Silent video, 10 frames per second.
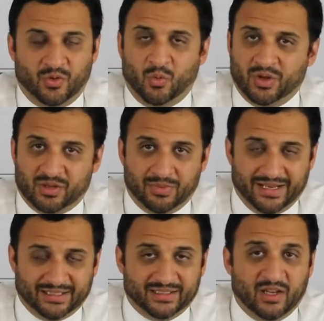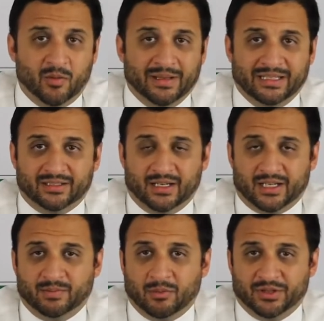Welcome back to Team Melli
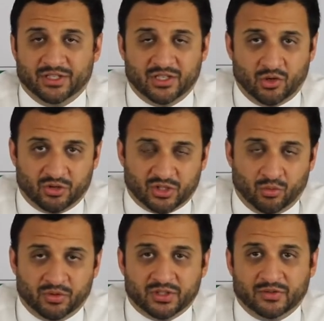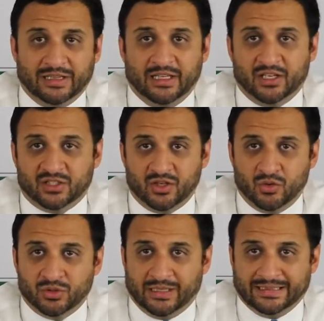Talk. Remember, this is your source for the latest
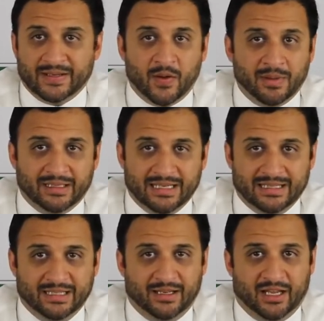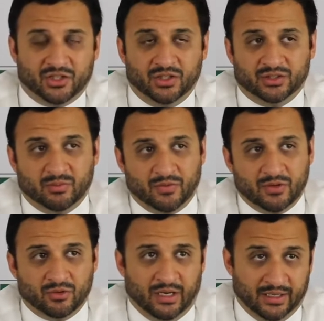news on Team Melli, the national team of
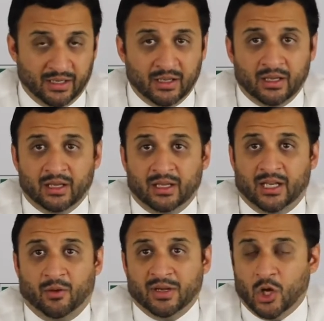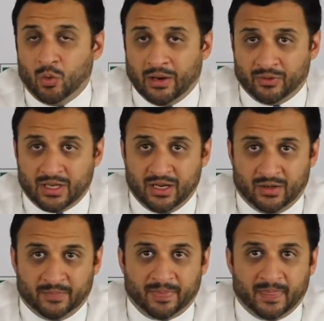Iran. Now, we know why we're
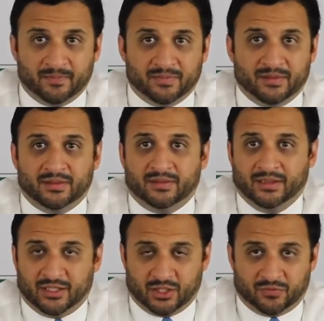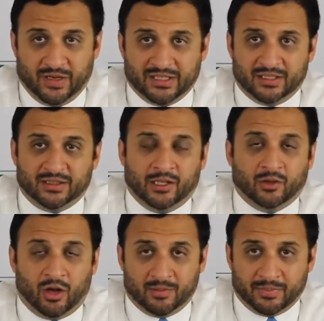here. Let's just face it, the
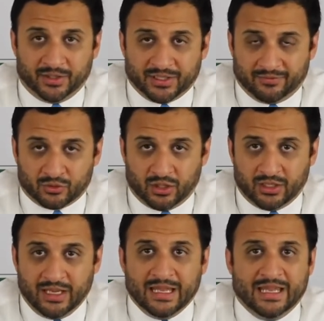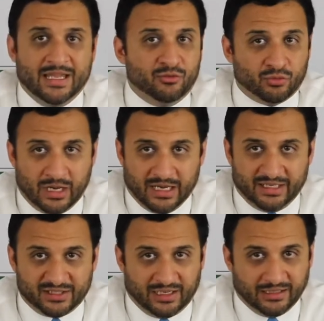alarm bells have rung. Iran
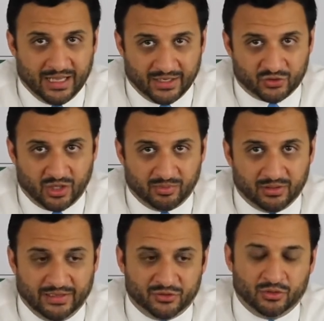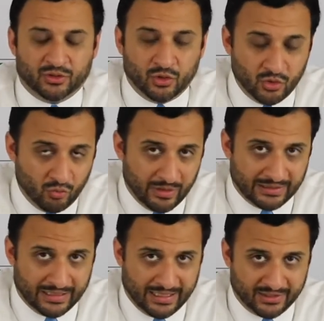is in a lot of trouble after a
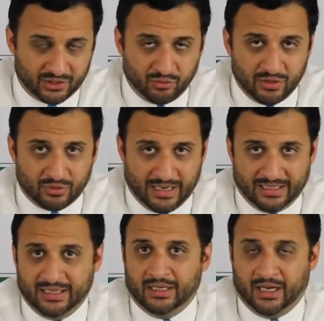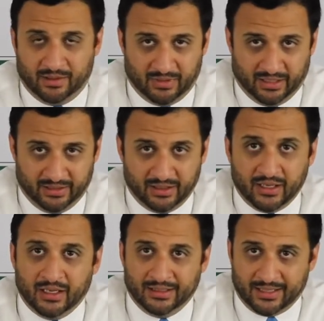2-1 loss to Iraq in Amman.
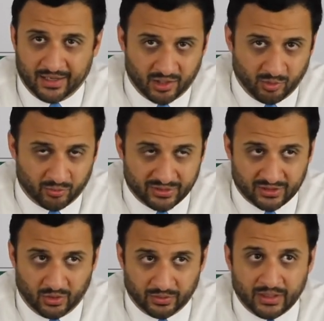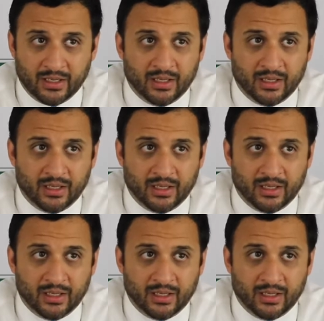A terrible result.